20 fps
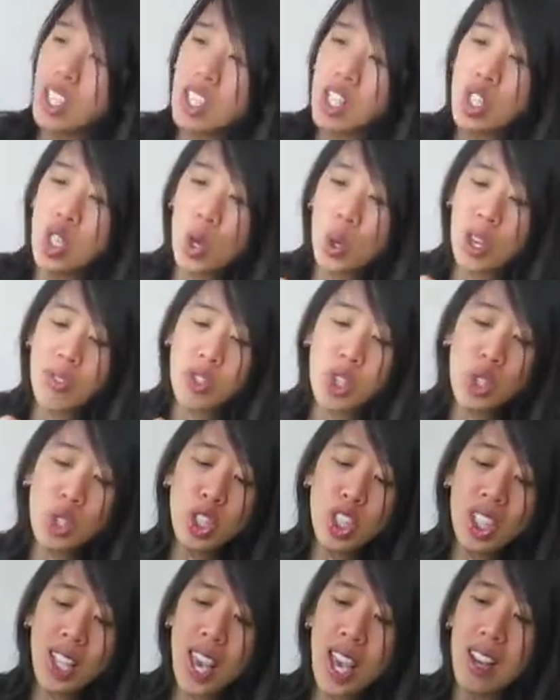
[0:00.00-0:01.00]
so if you
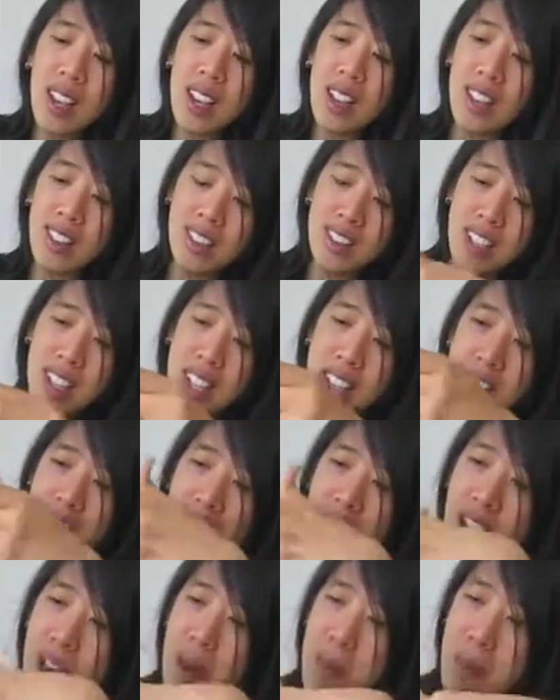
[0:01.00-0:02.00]
look at it
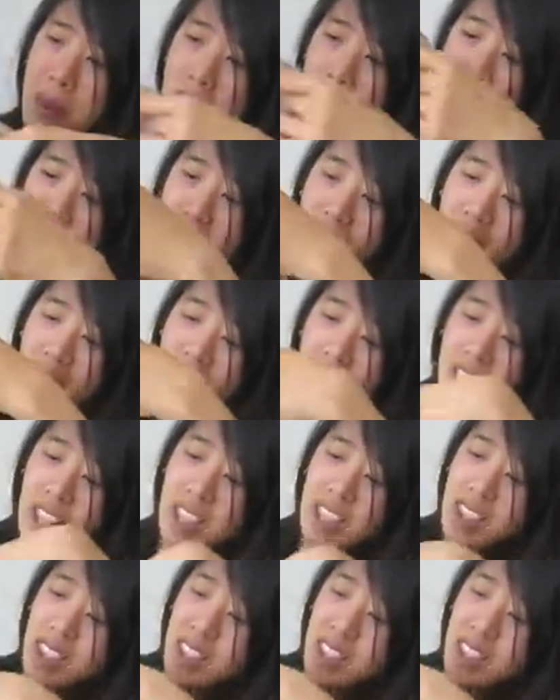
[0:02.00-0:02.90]
in a big way like